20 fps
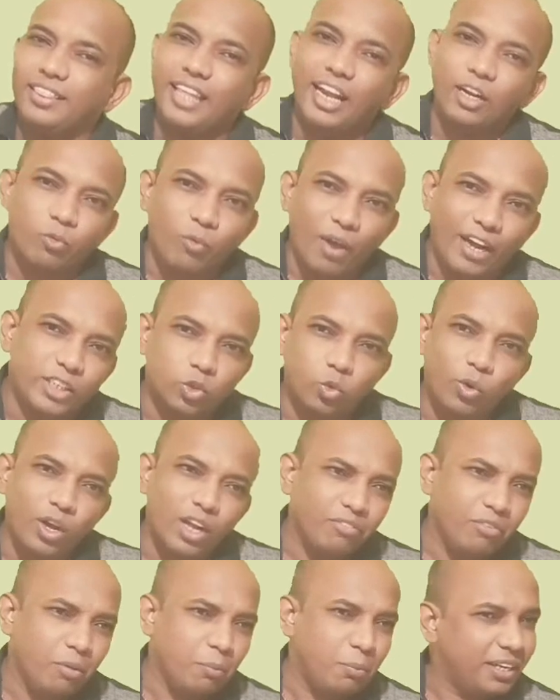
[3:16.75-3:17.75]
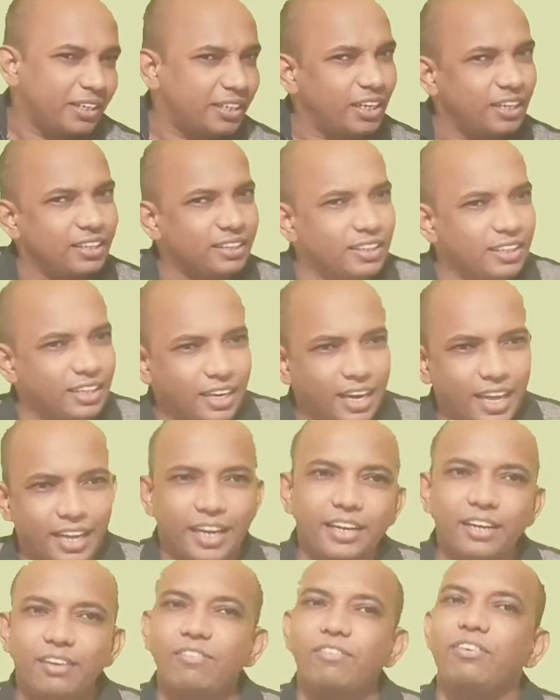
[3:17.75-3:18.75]
That y square will be written in the
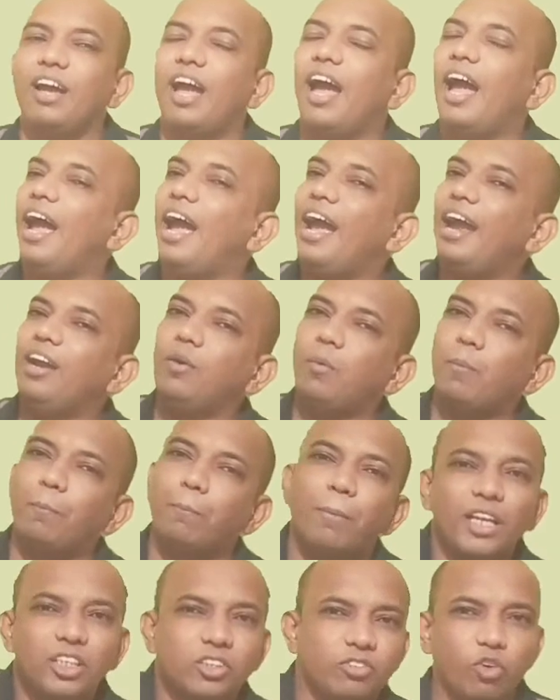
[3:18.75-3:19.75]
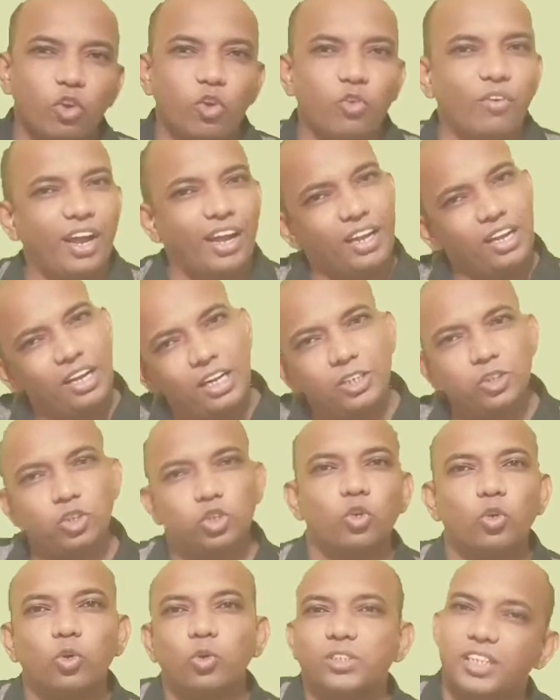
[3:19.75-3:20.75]
negative and plus 4y
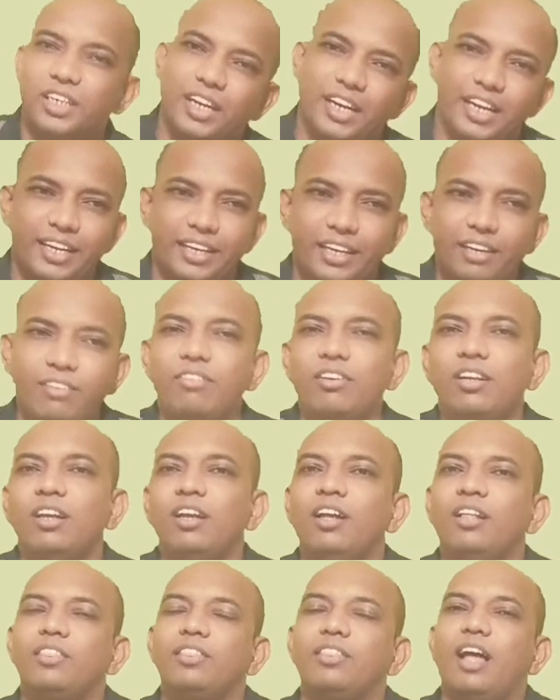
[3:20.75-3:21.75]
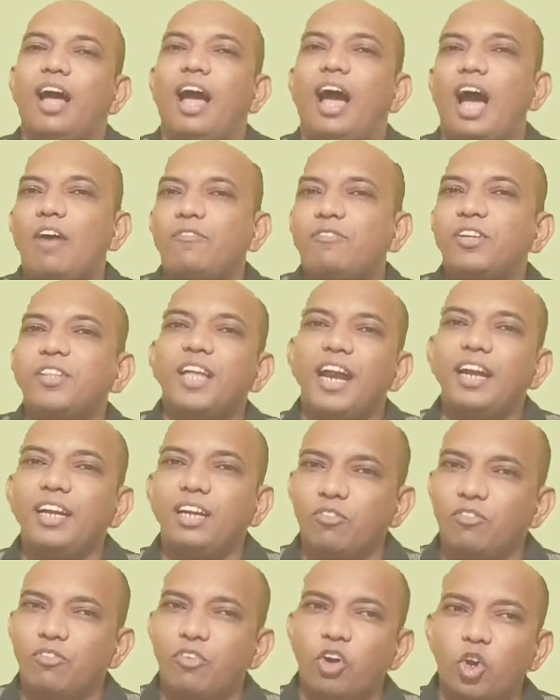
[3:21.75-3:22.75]
also goes in negative. After
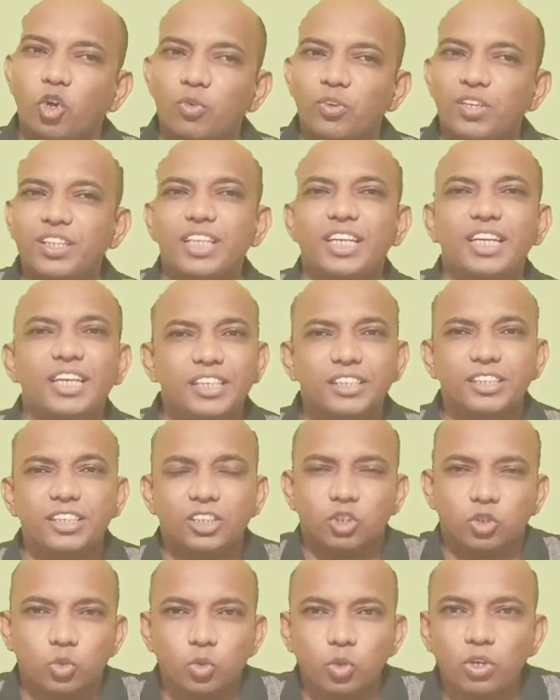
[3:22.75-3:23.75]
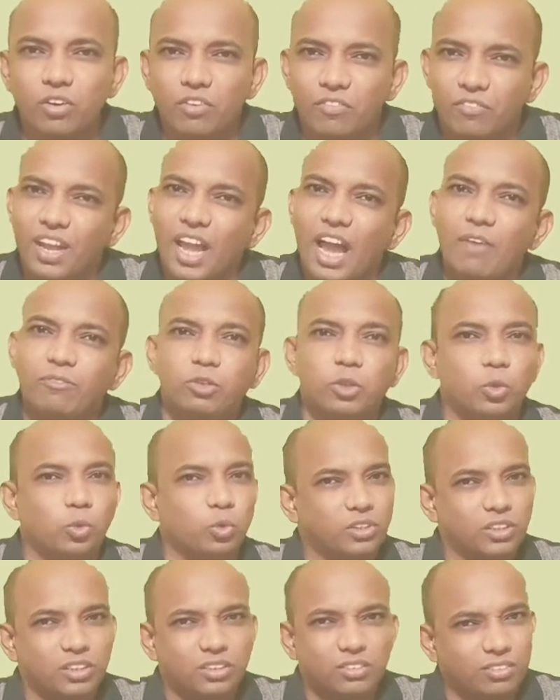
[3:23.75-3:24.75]
that, following the integers rule, we have
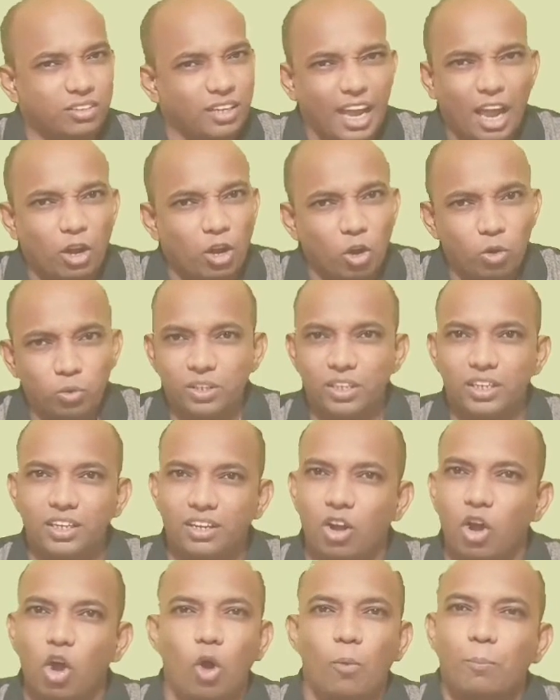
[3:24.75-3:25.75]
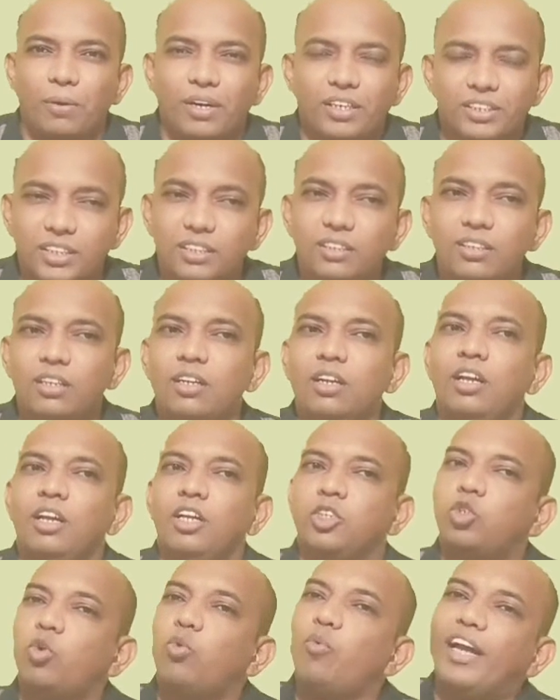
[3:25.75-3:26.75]
to carry out the operation.
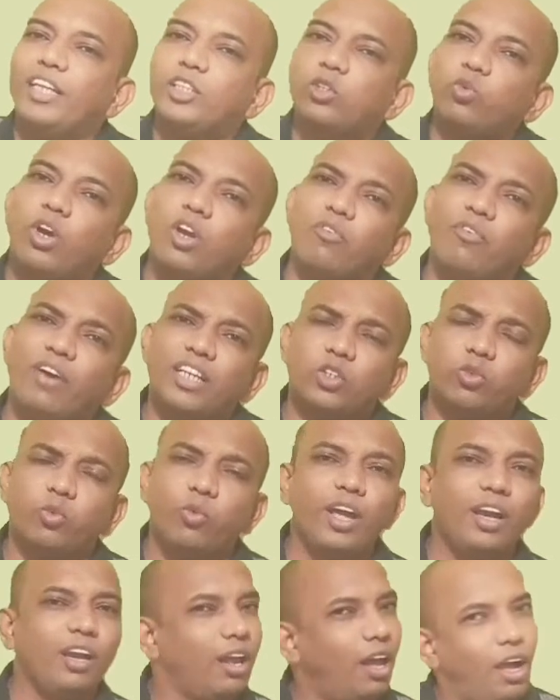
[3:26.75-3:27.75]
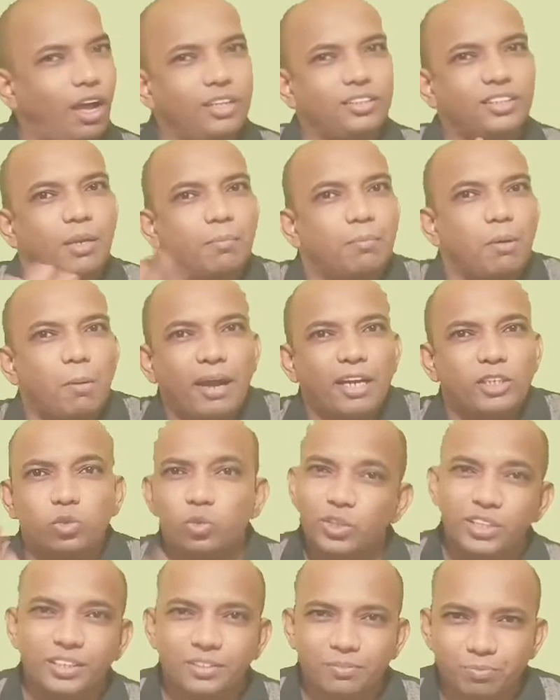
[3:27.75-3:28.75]
So y square, say bye bye
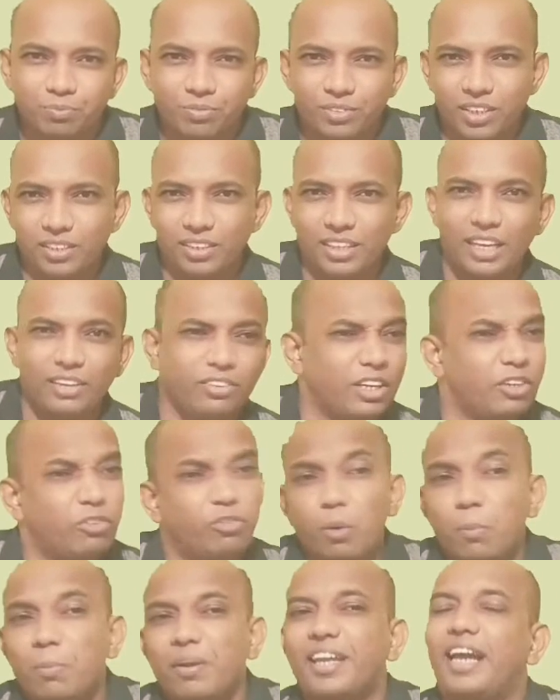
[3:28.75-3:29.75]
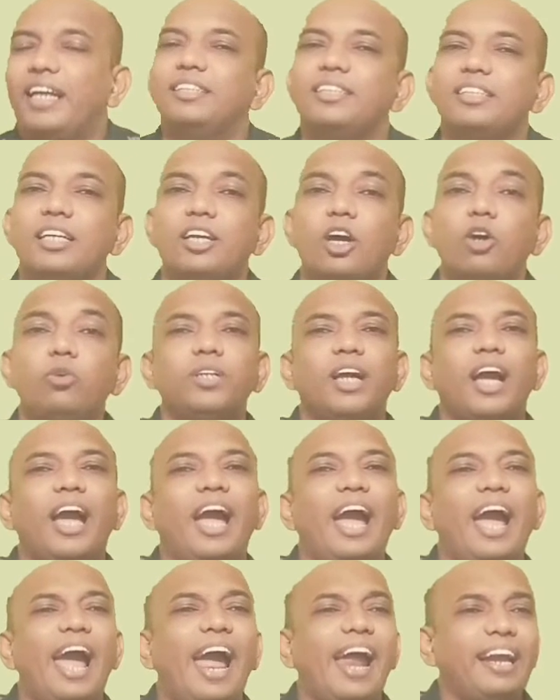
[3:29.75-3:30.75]
to it, it will be cancelled out,
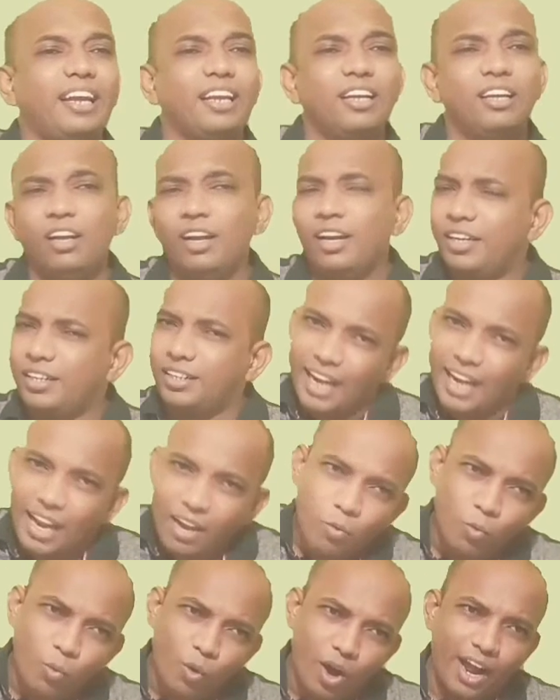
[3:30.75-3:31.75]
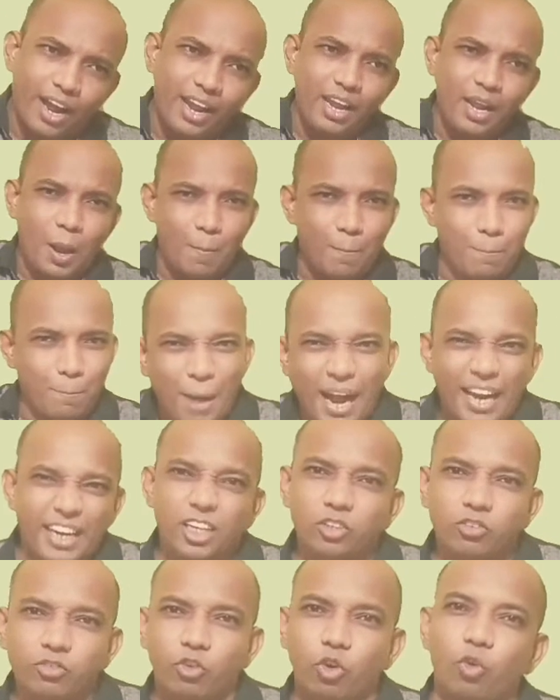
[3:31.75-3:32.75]
and 10y
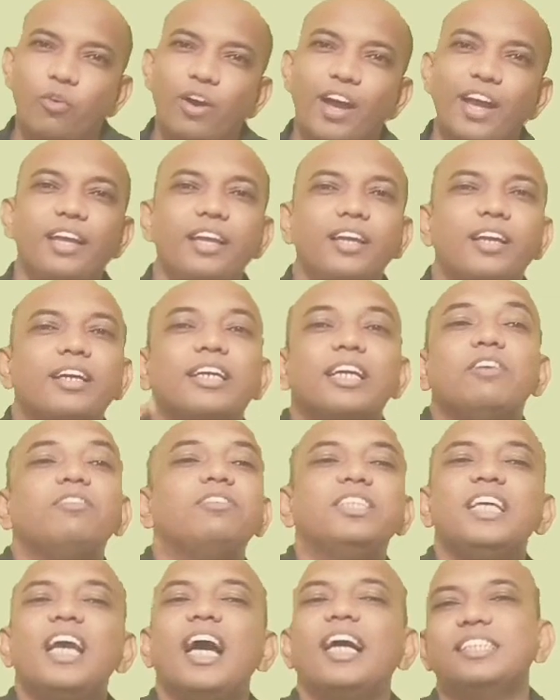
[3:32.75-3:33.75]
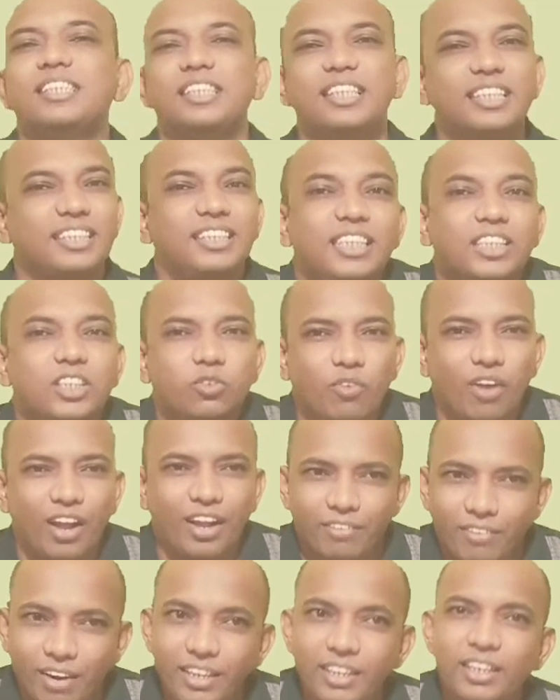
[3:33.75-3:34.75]
minus 4y gives the answer
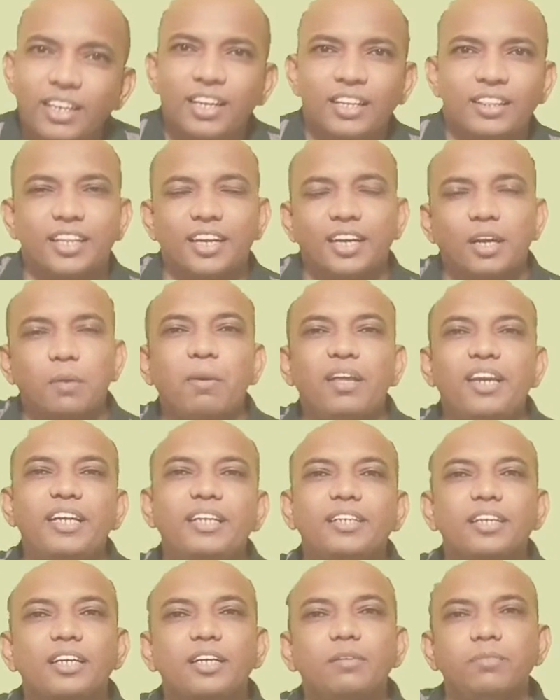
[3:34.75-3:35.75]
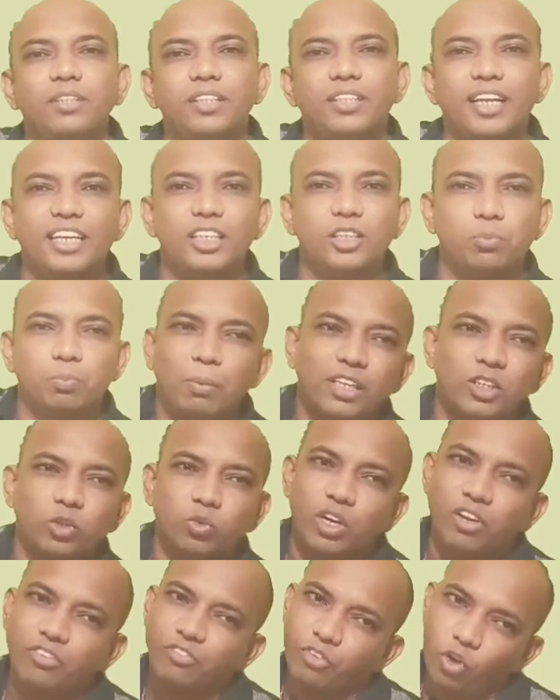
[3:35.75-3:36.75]
6y, right? The remaining term, that is
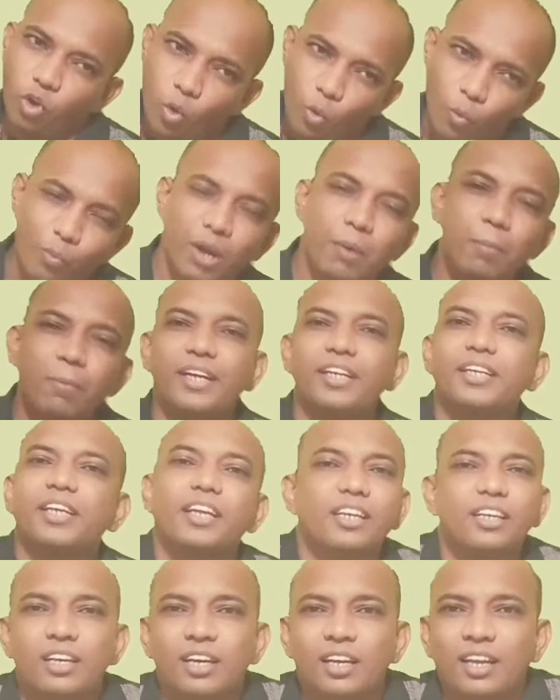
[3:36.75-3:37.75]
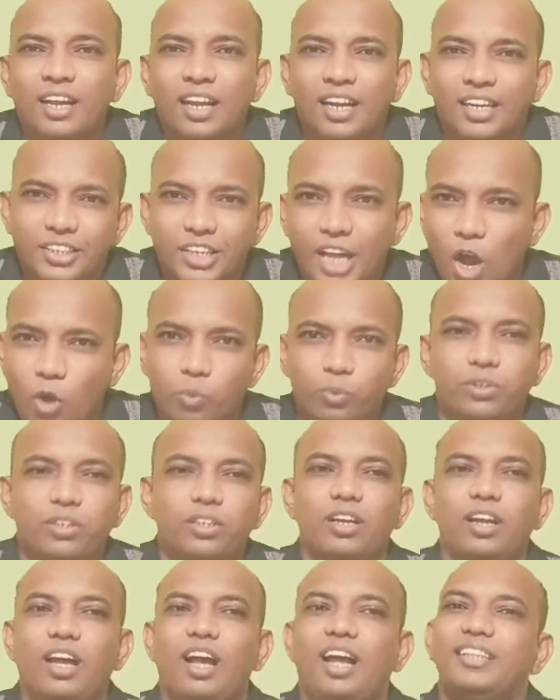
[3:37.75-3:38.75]
plus 24, will be written
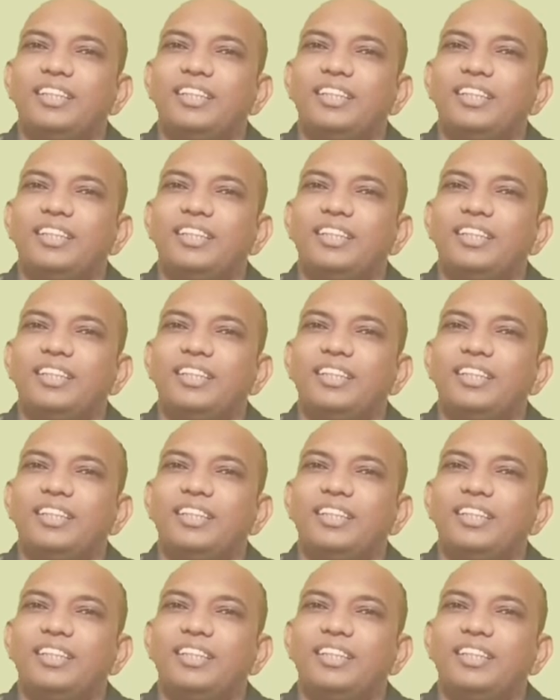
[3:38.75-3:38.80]
down.